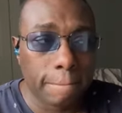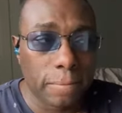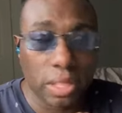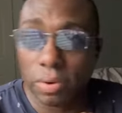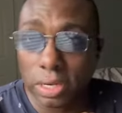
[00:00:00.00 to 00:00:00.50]

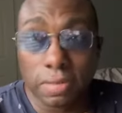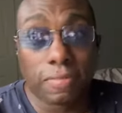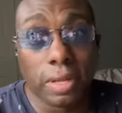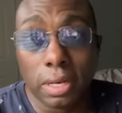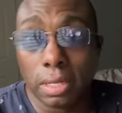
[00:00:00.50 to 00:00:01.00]
There is a
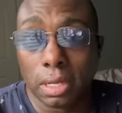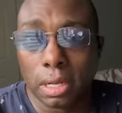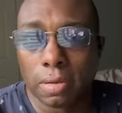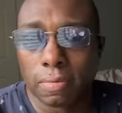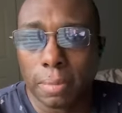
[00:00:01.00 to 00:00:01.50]
feeling
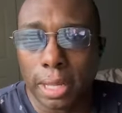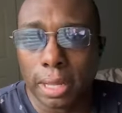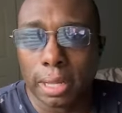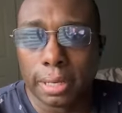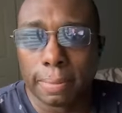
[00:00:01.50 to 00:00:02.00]
of,
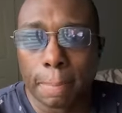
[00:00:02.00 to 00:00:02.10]
man,